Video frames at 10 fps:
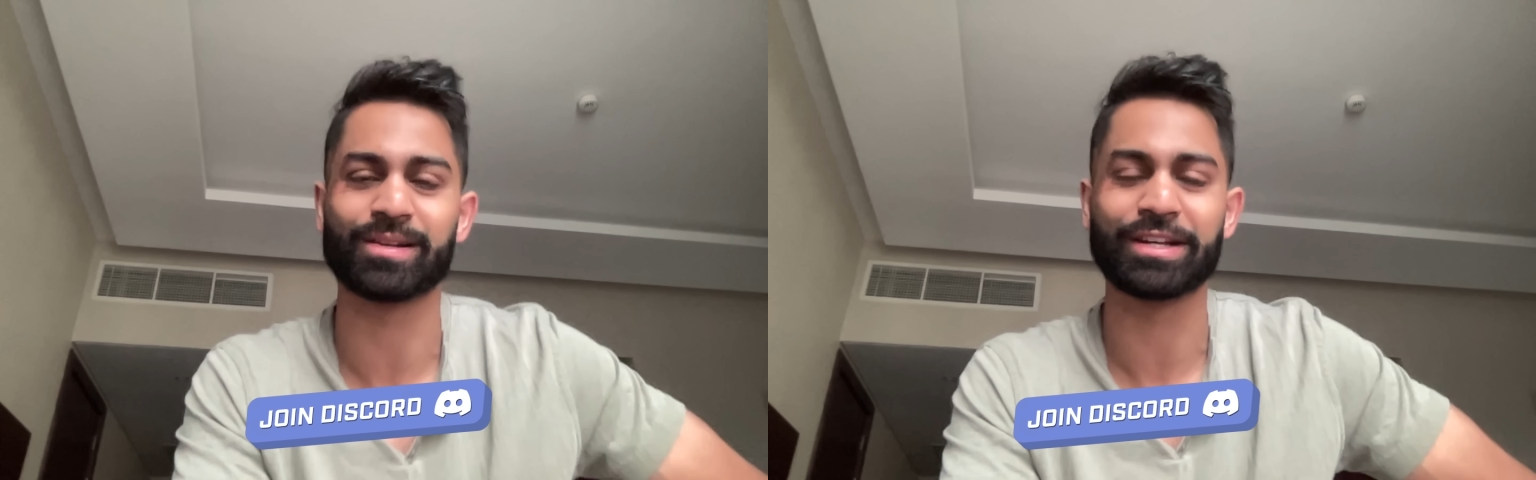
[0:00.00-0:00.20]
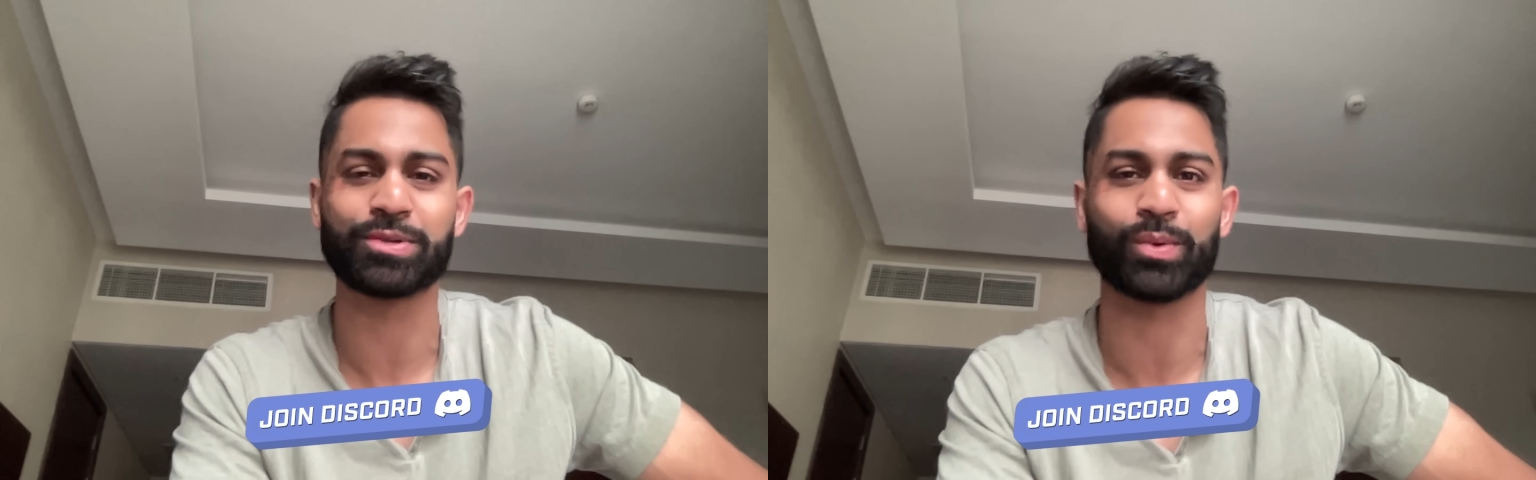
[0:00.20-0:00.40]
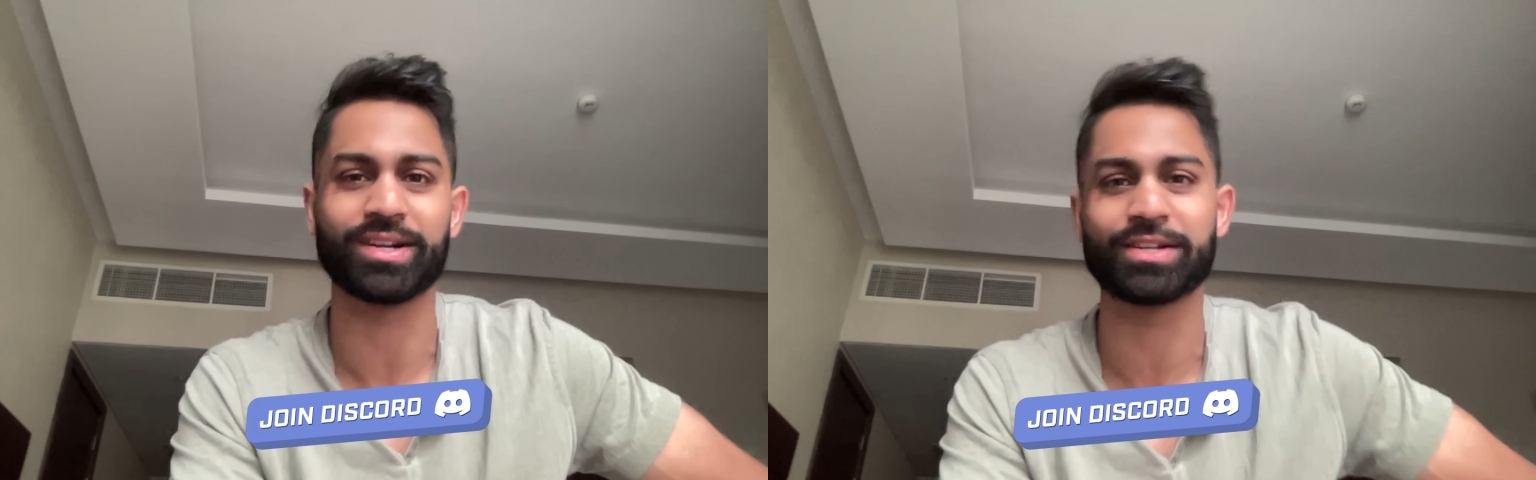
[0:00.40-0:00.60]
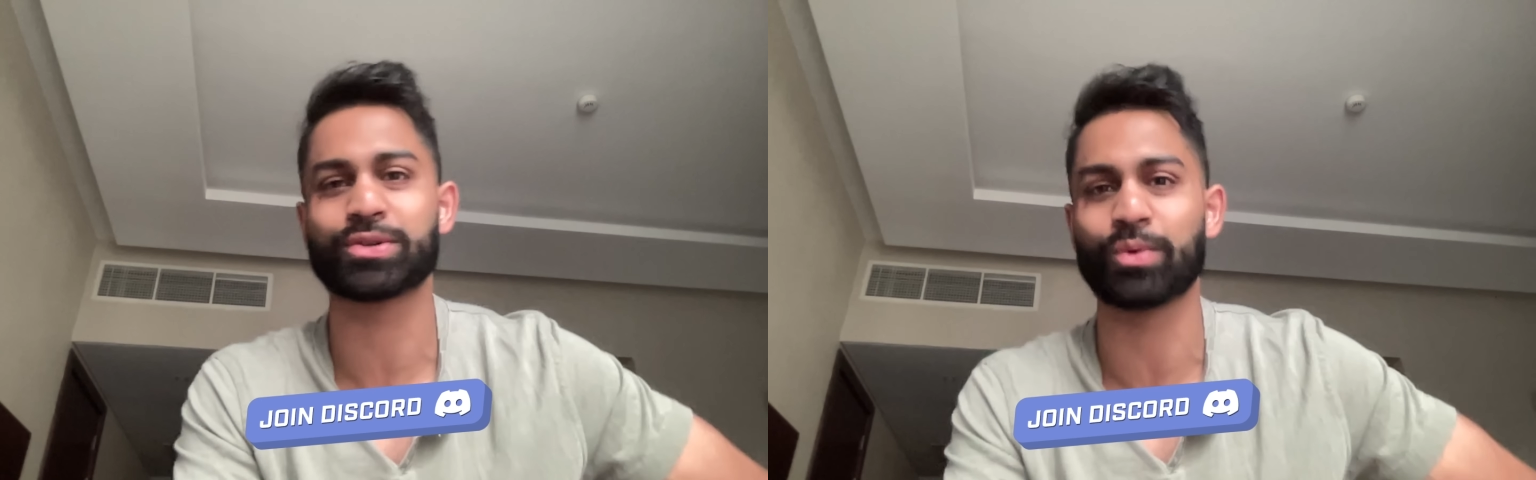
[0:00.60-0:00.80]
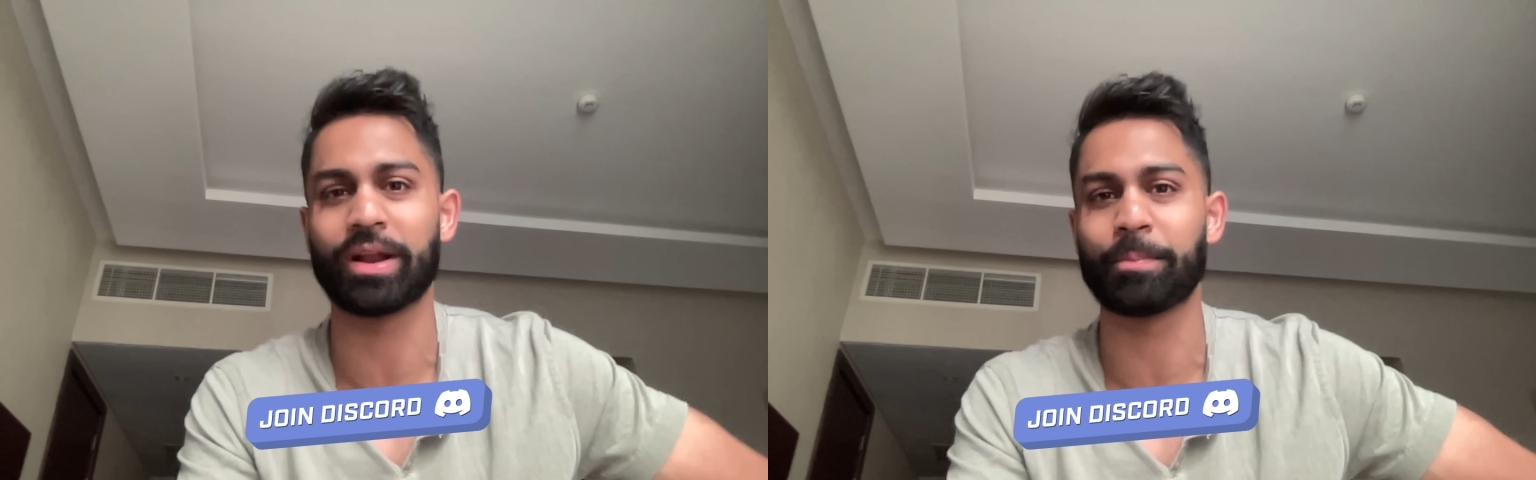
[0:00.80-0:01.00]
The link to our
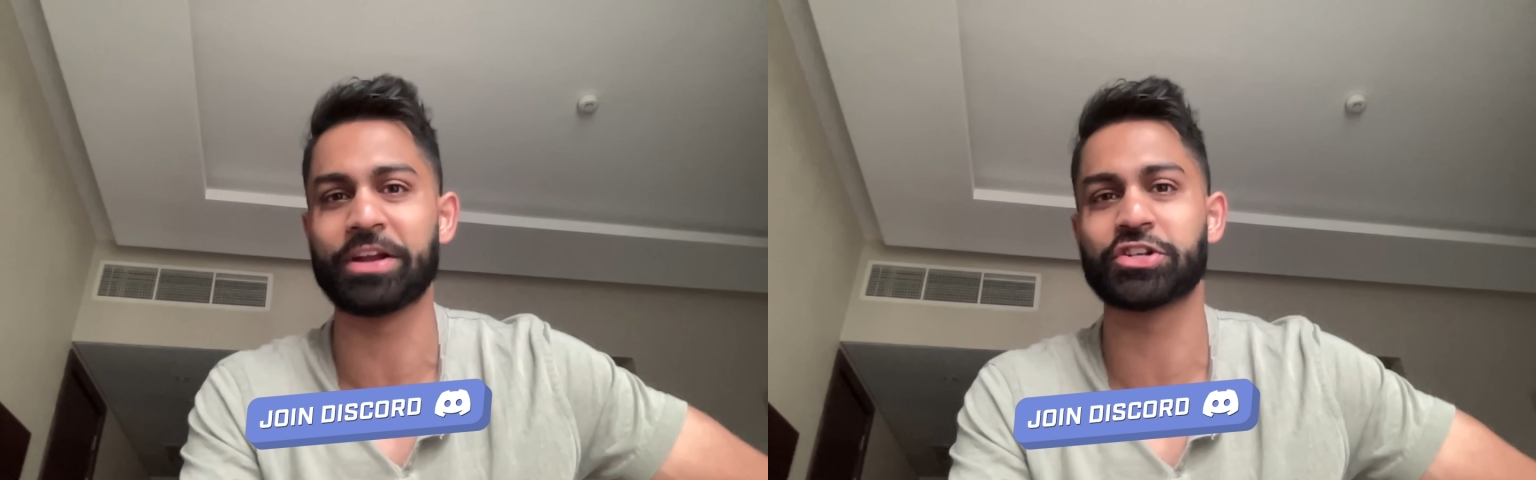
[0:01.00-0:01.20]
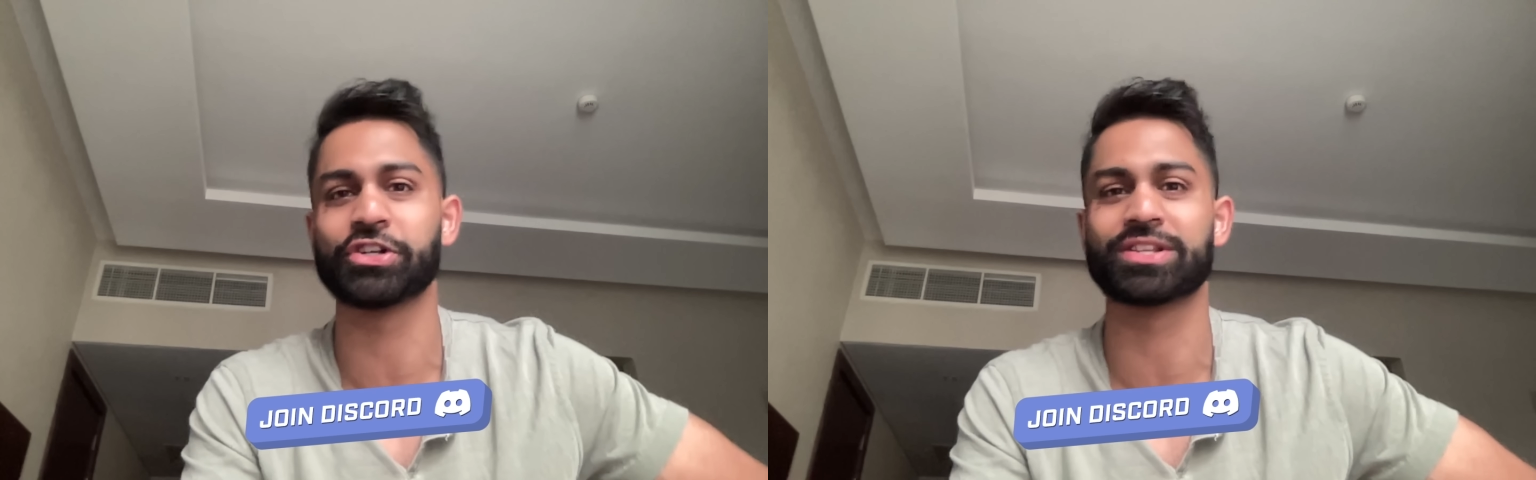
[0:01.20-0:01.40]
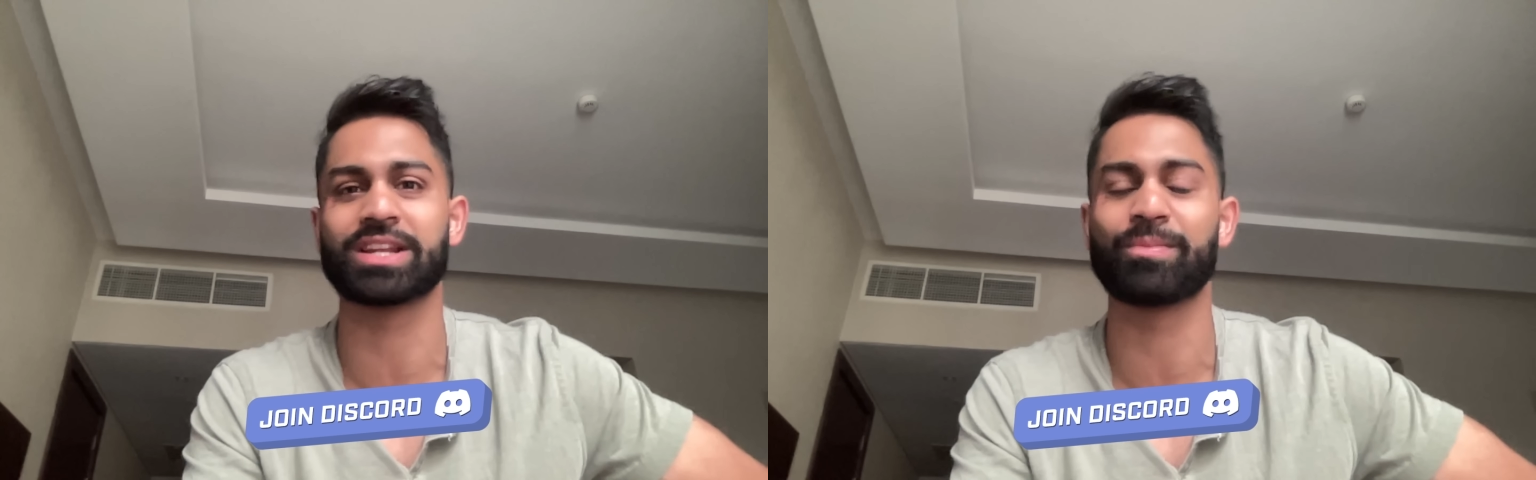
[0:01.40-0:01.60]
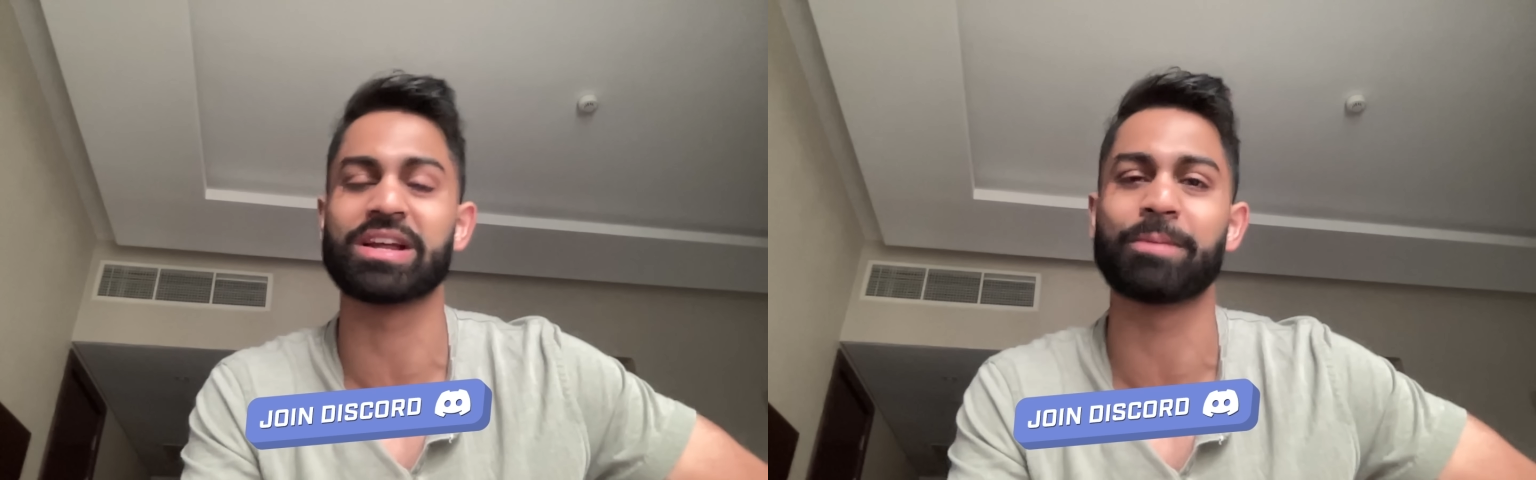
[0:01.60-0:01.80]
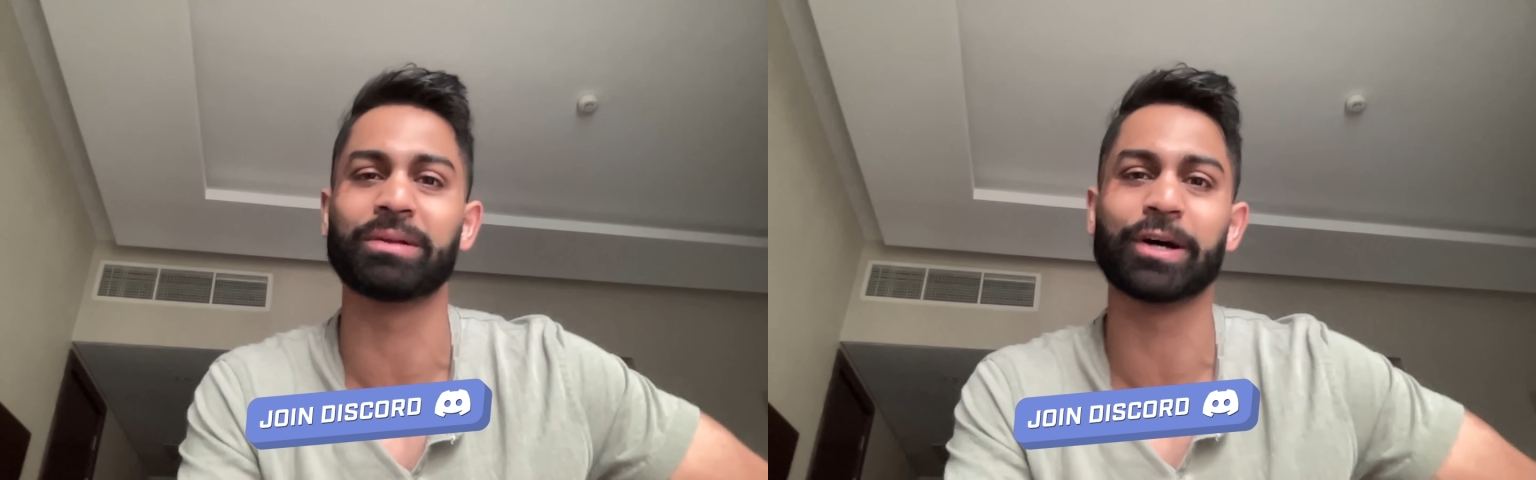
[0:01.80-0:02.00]
Discord and Patreon is going to be
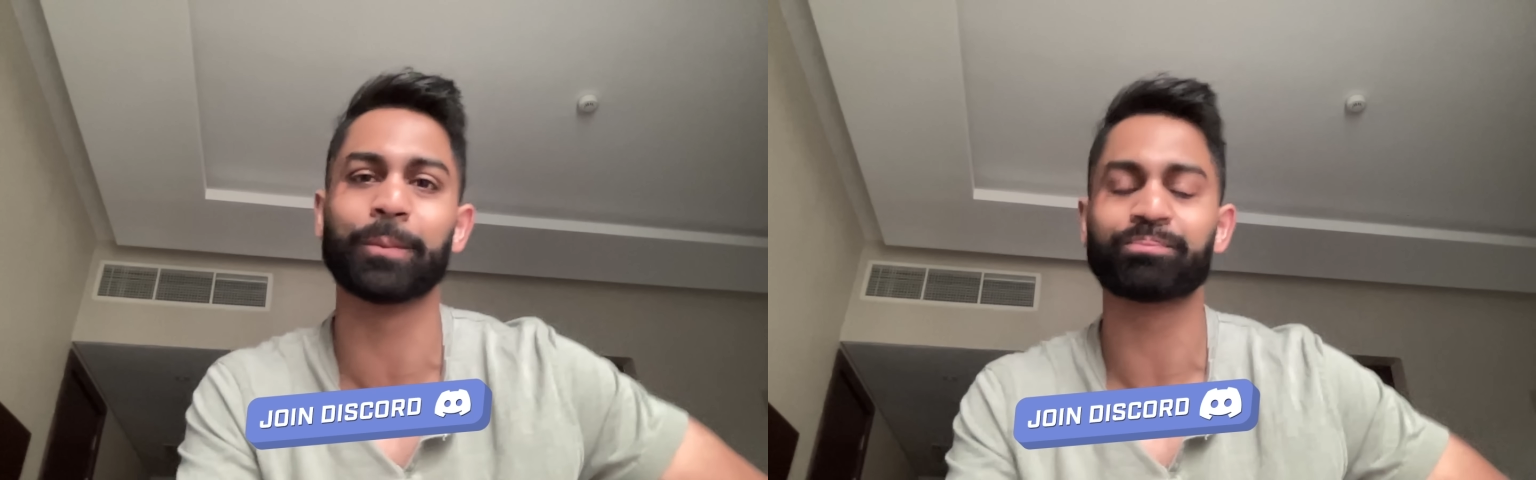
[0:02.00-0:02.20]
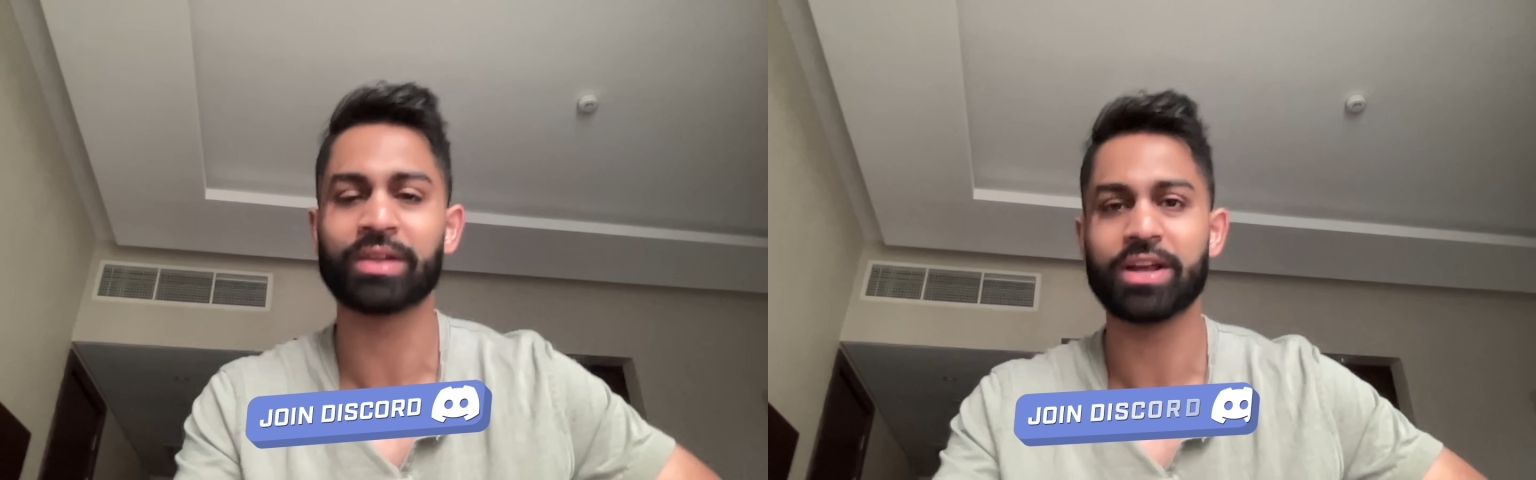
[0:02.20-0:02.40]
down below.